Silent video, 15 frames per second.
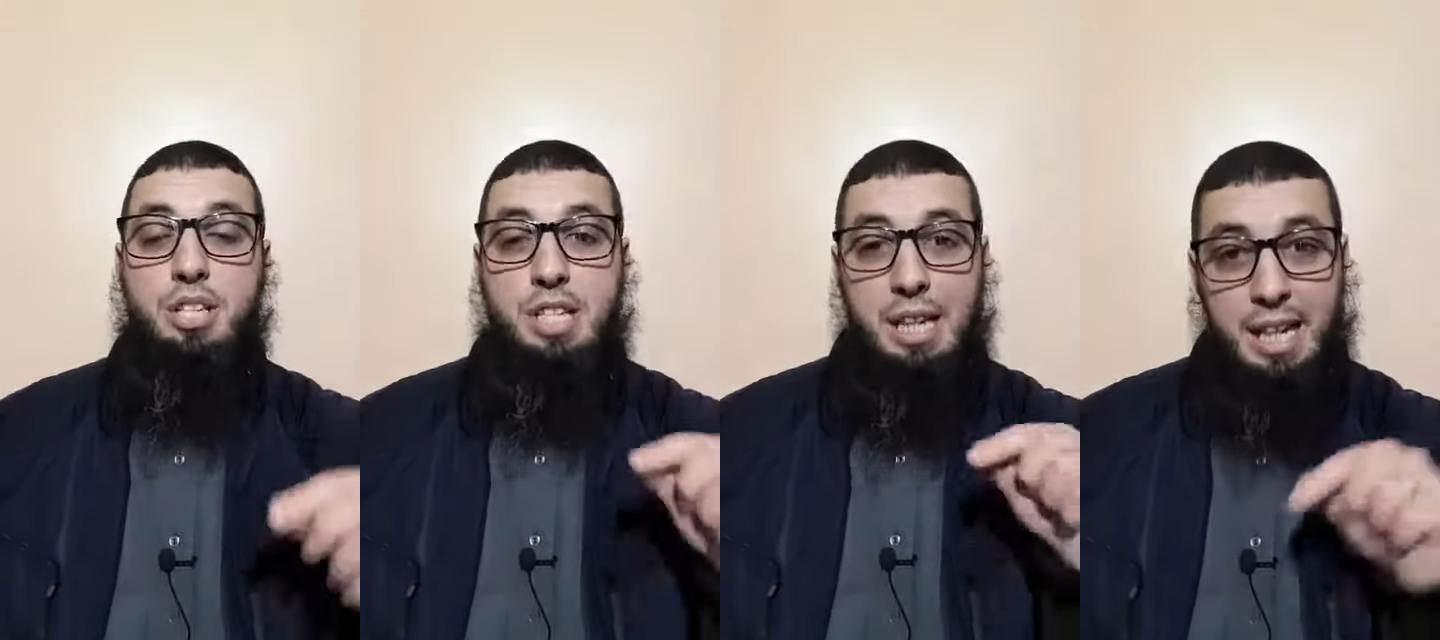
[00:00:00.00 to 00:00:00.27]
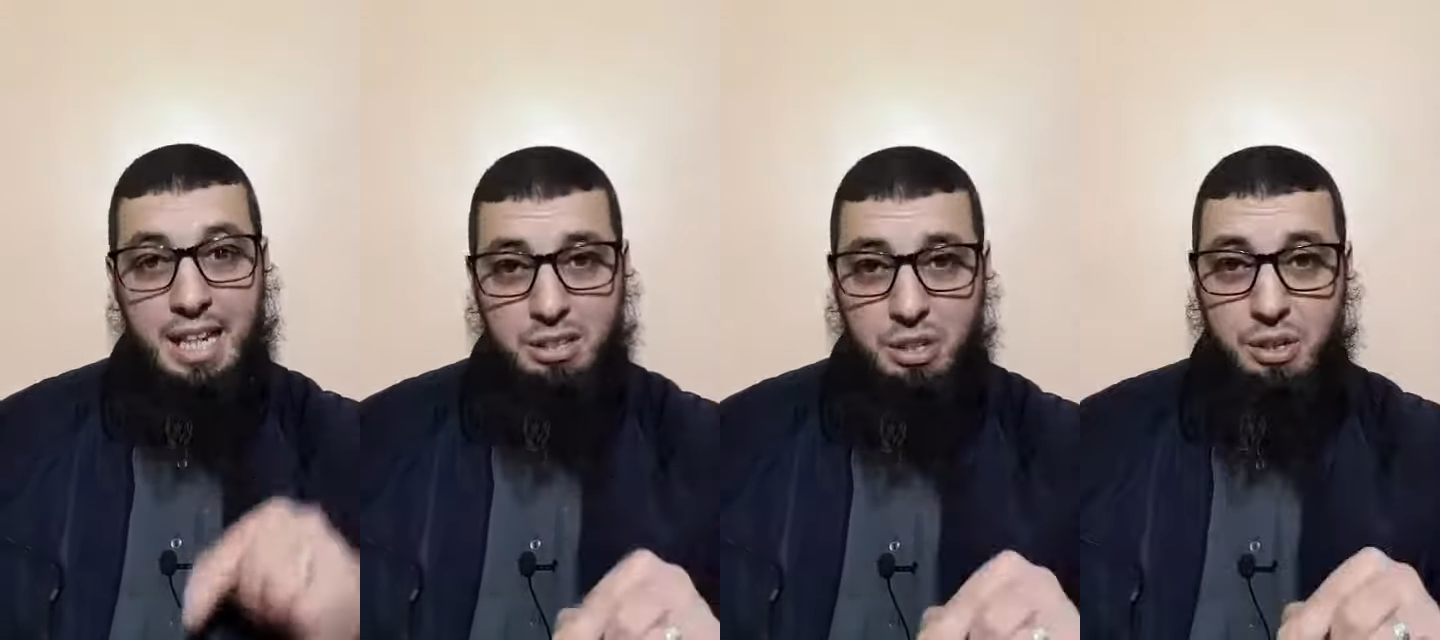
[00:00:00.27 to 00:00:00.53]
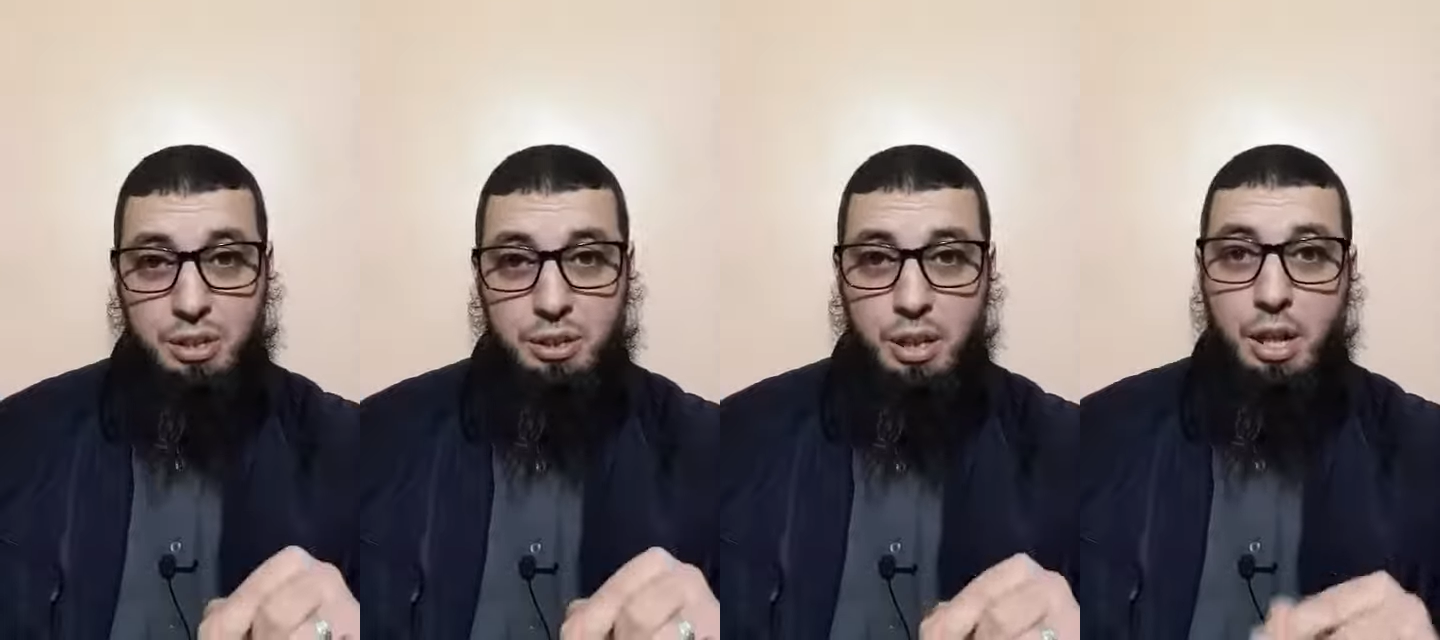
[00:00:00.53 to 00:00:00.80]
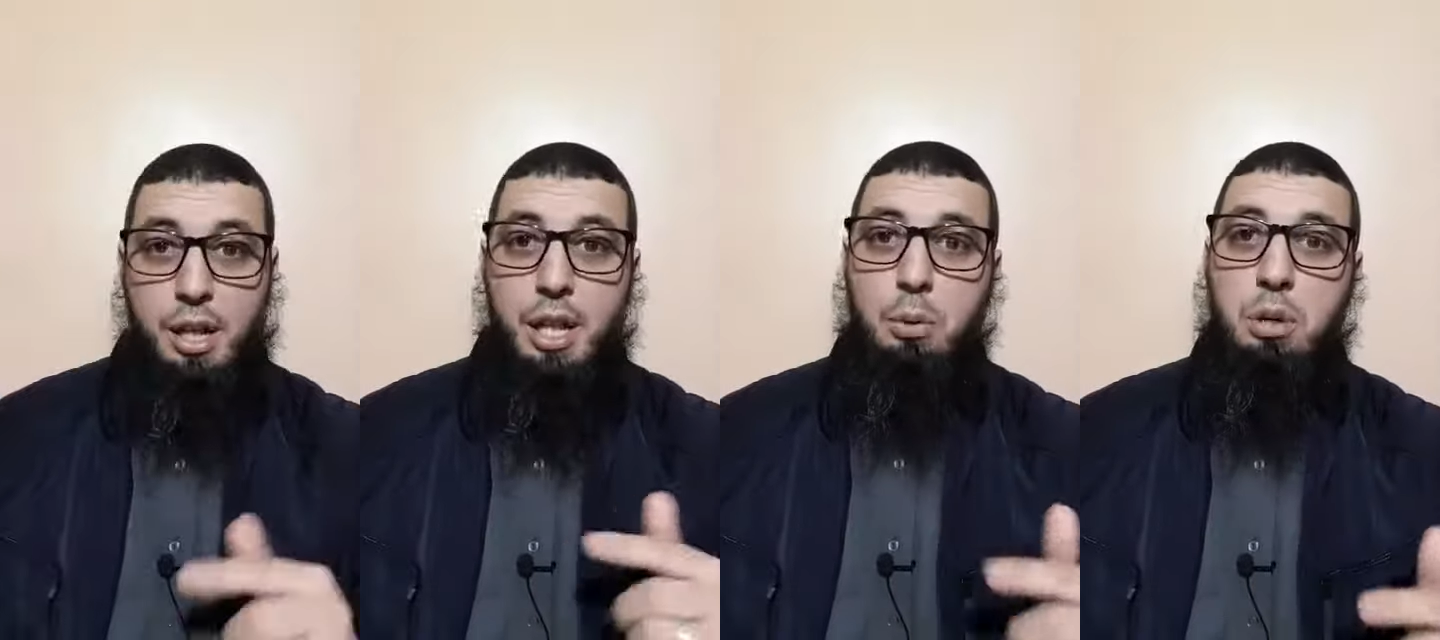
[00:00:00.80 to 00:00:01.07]
literate,
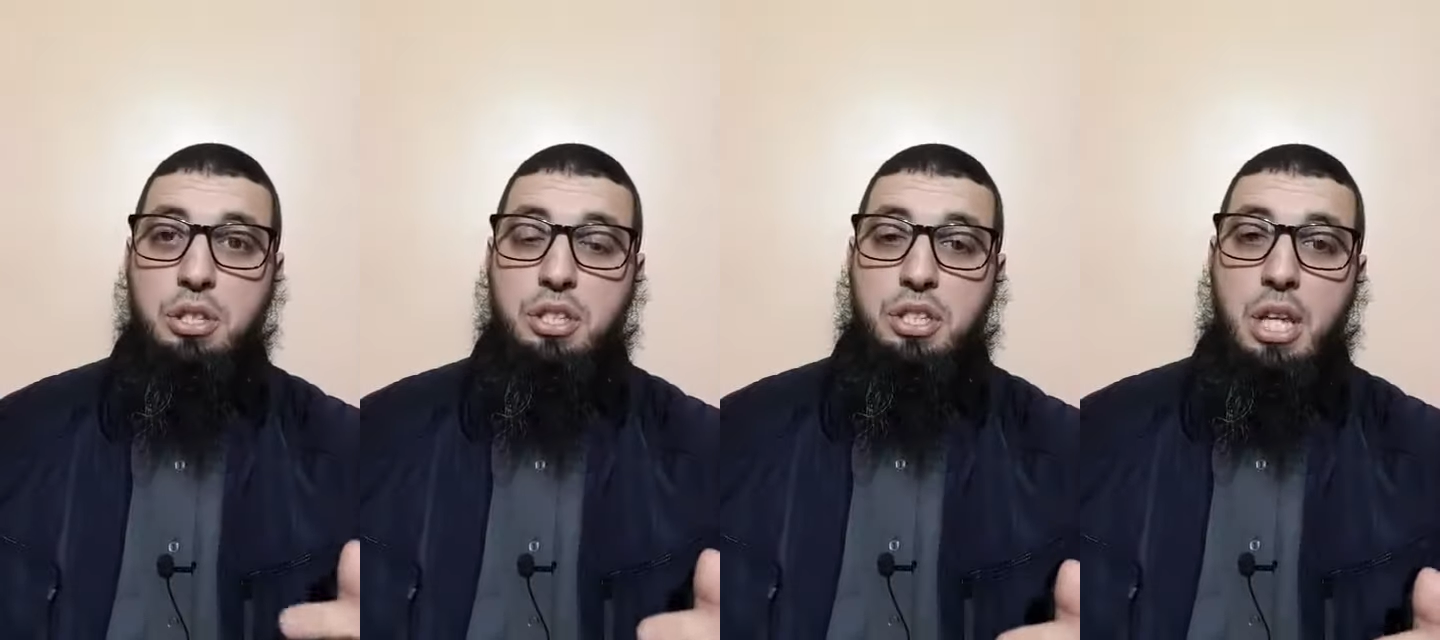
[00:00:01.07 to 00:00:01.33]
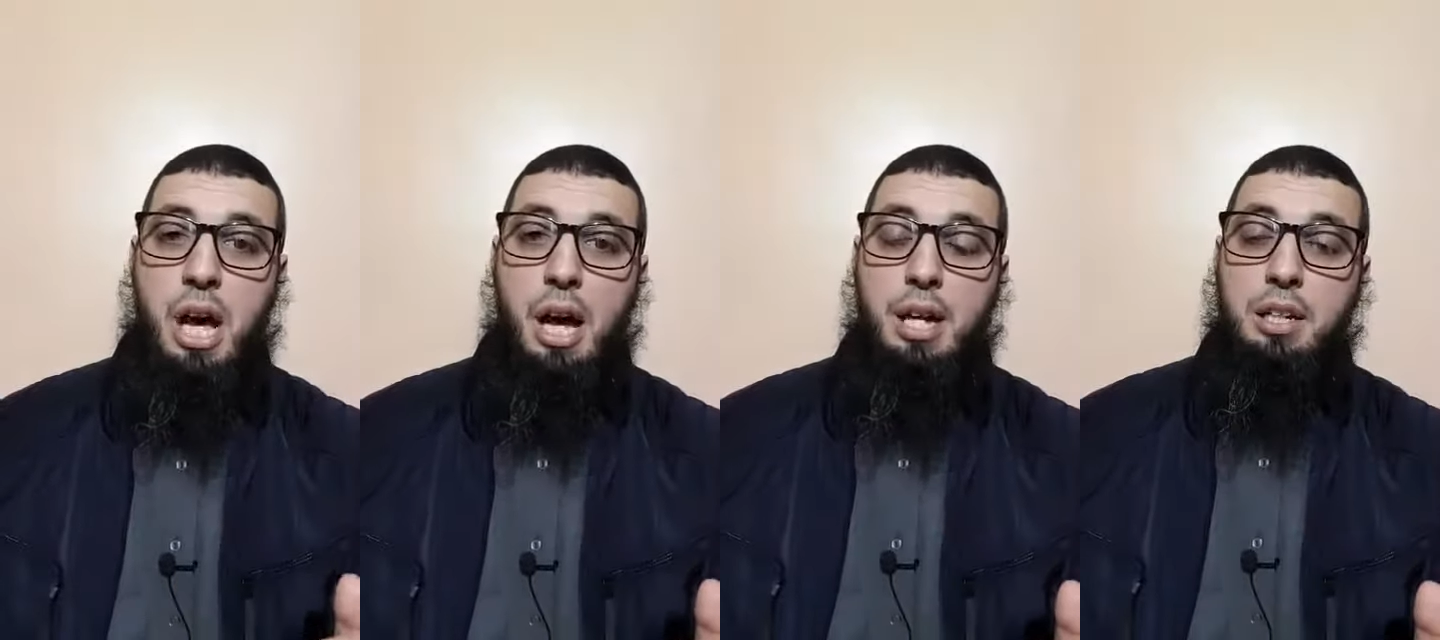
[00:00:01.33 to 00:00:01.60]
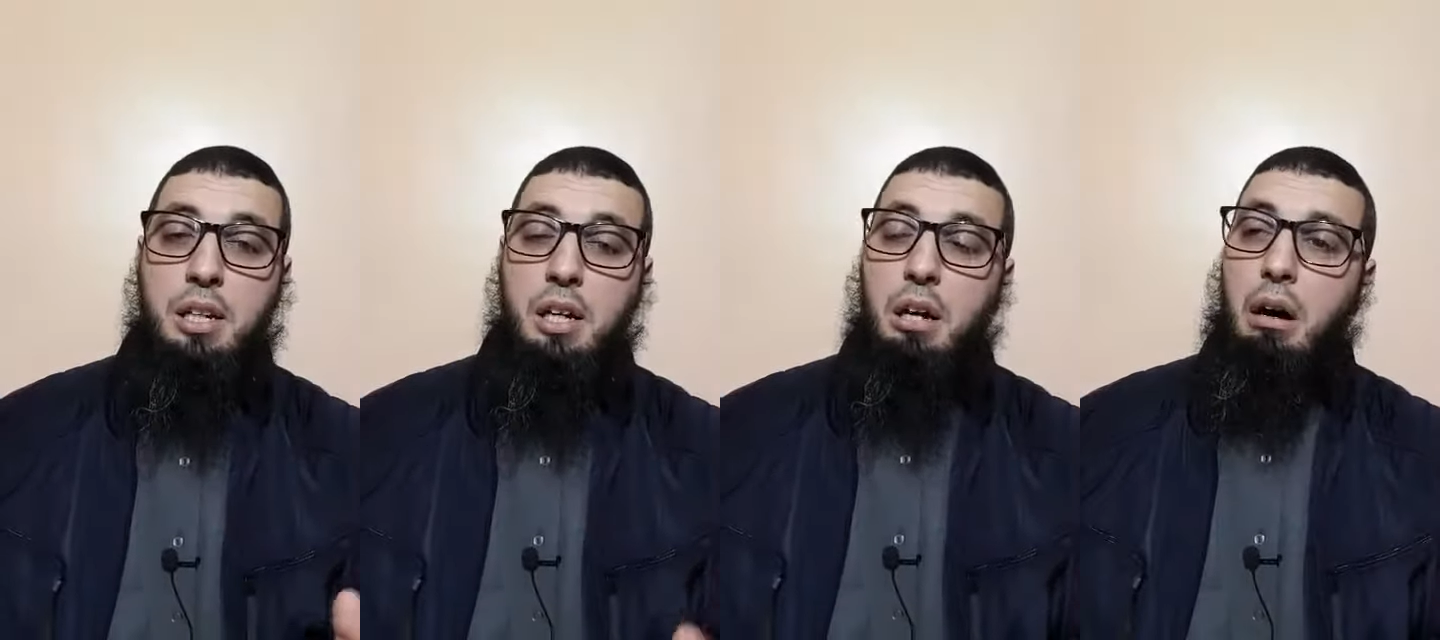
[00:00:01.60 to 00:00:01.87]
they would say,